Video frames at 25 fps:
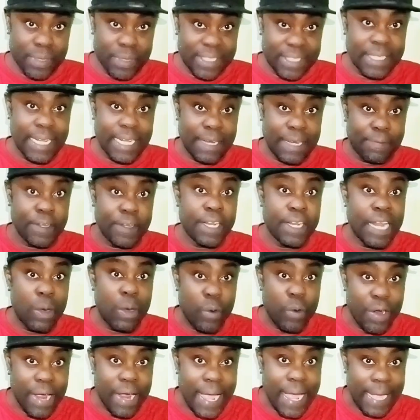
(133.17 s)
we see that the video
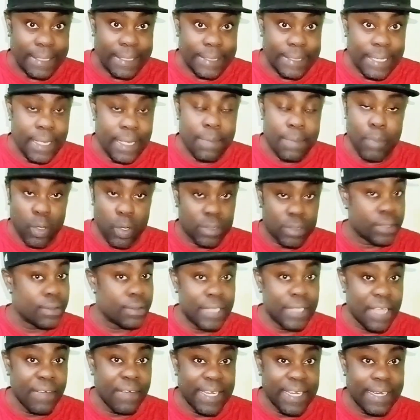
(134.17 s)
that wear a hat,
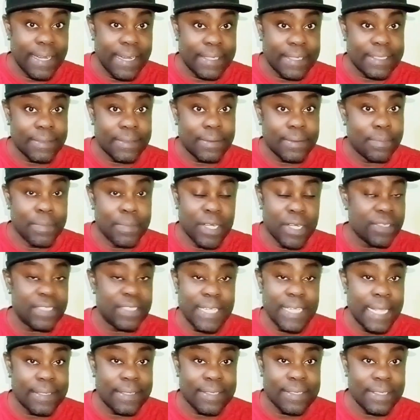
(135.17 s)
but nevertheless, me
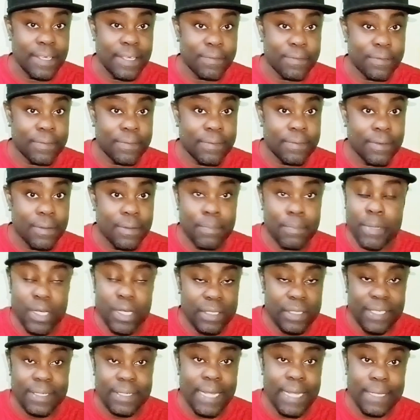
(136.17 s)
not see that safe.
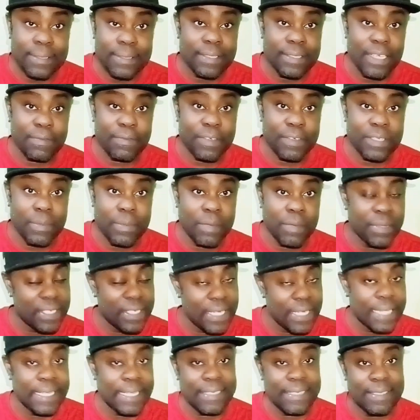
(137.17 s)
Me not think that's safe.
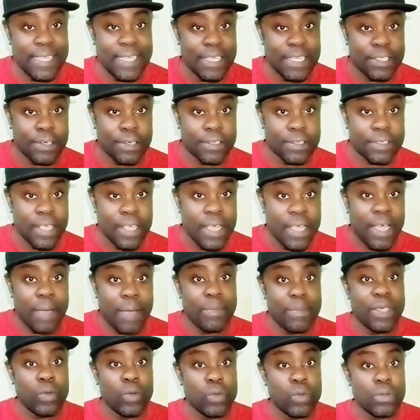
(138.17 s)
Me see that as dangerous.
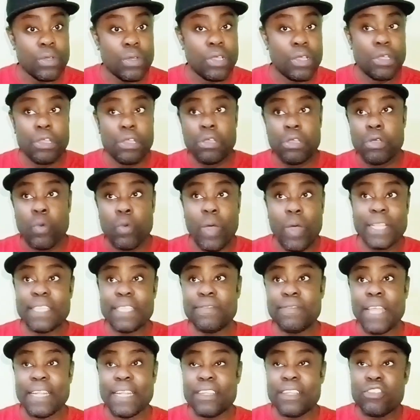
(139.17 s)
I mean,
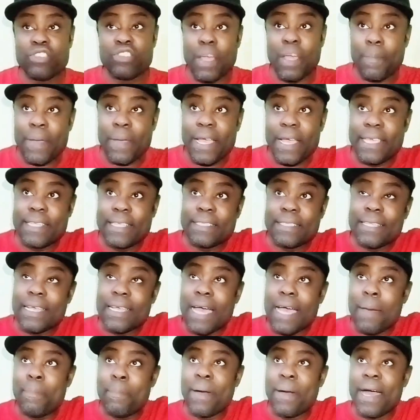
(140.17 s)
what if that they drop and
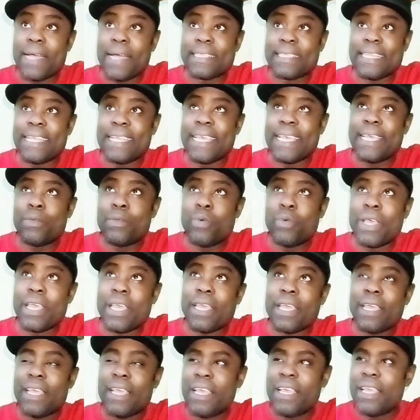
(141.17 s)
hit a part of the head
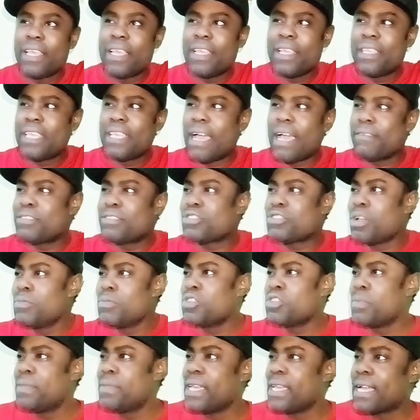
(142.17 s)
where you have
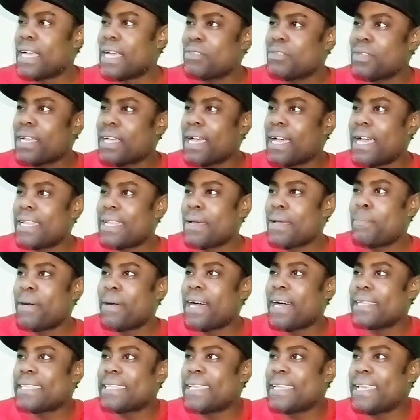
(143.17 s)
some Jamaicans we call
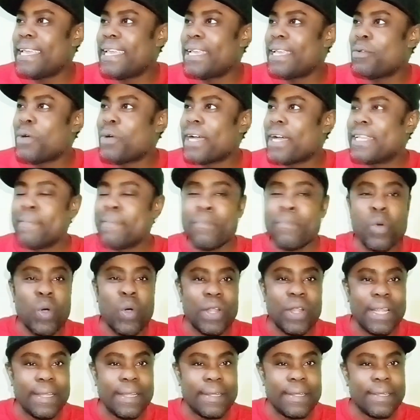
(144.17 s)
a part of the head where the
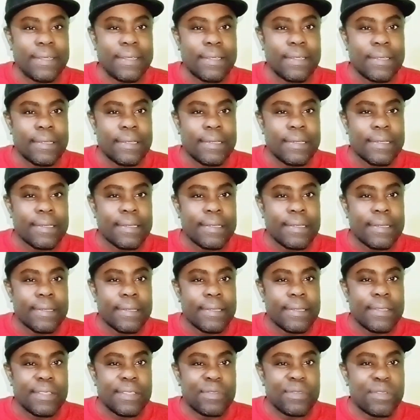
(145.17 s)

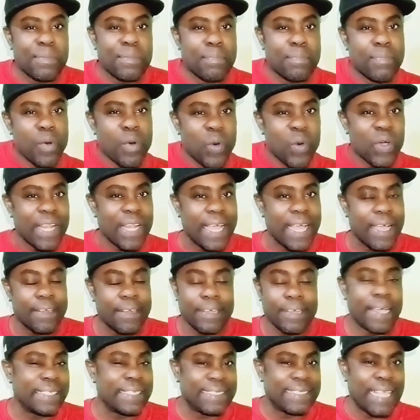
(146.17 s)
mole
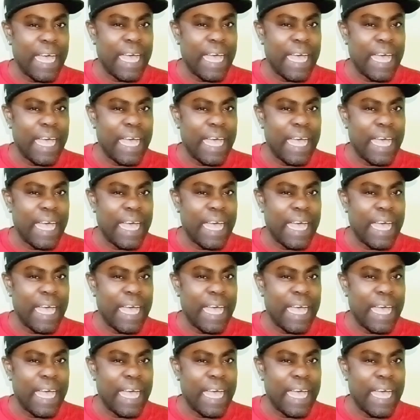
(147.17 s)
are a